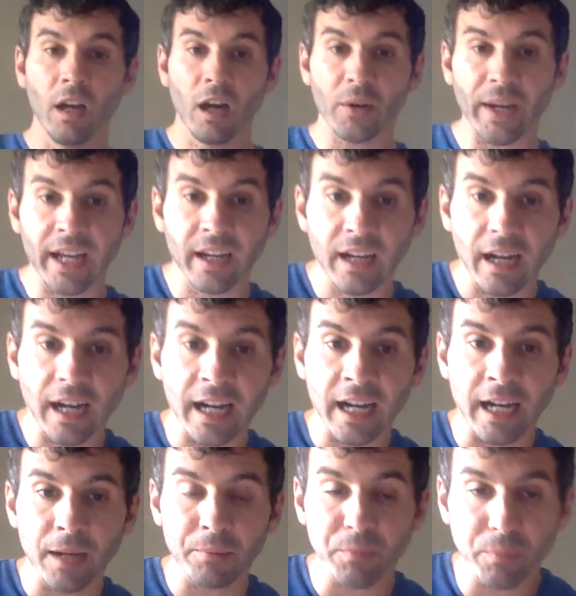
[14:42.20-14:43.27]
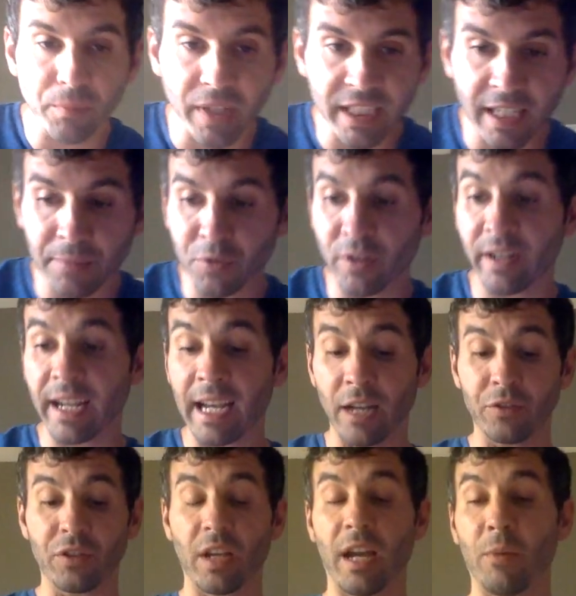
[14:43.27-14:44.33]
Okay, um, my time's running
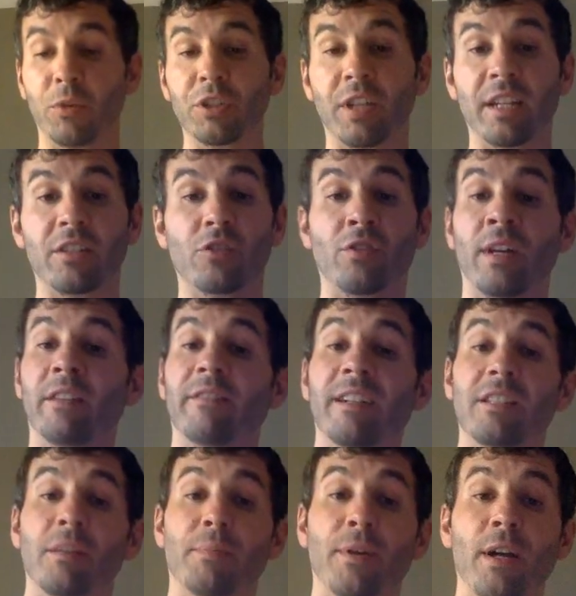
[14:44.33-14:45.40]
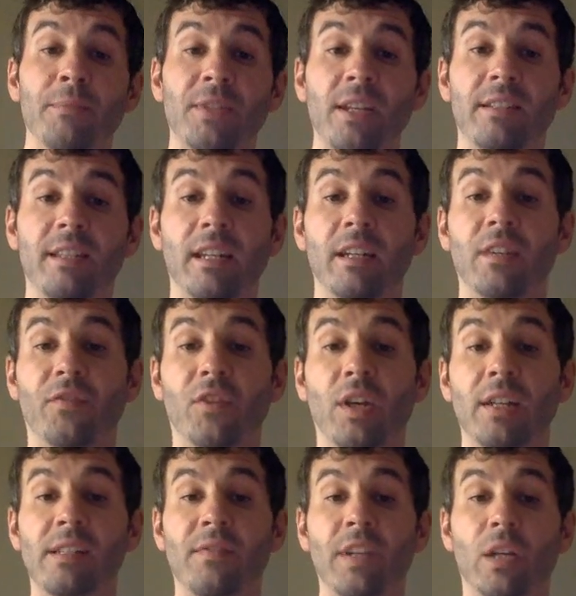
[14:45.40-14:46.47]
out. I want you guys to try the rest of the problems I didn't. If you
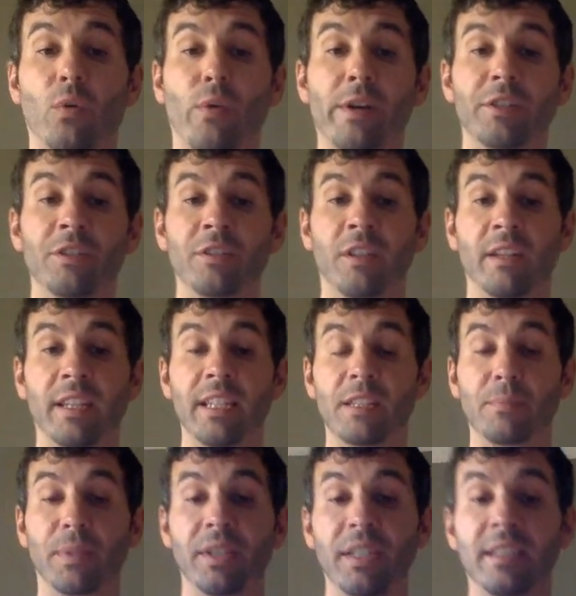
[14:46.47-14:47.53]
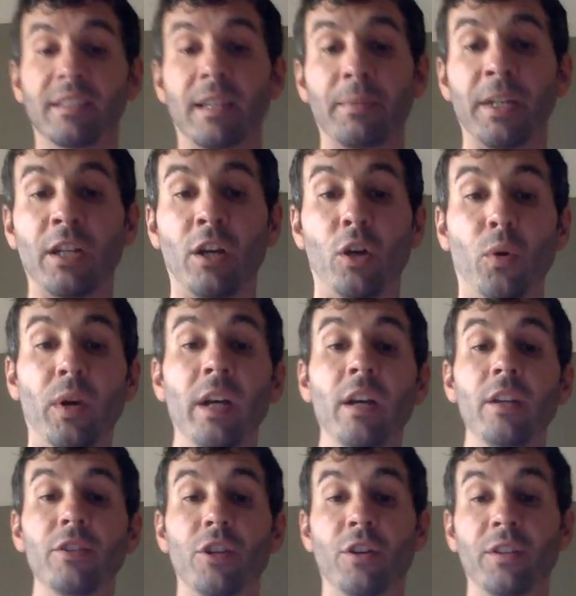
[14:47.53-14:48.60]
guys have any questions on these, please let me know.
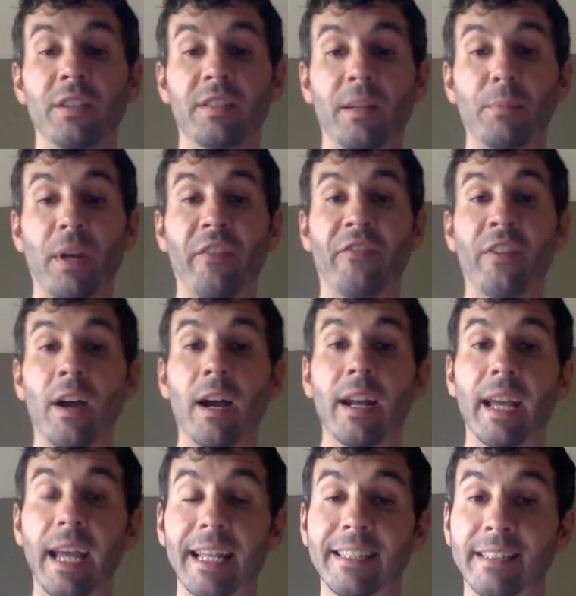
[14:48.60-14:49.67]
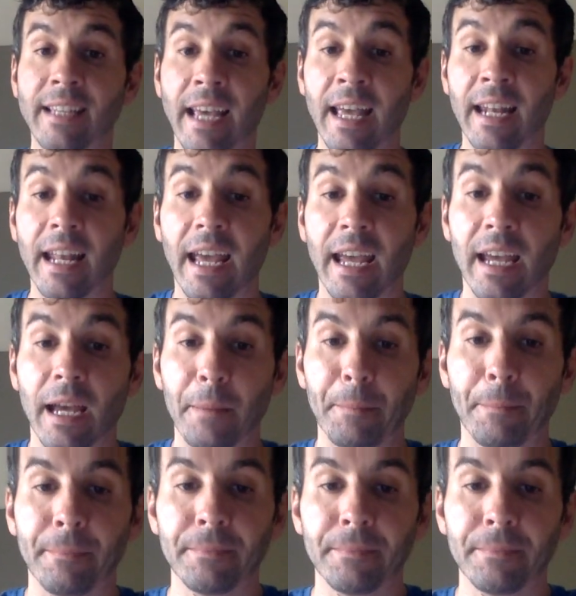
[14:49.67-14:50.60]
Turn this in by Friday at 10 a.m.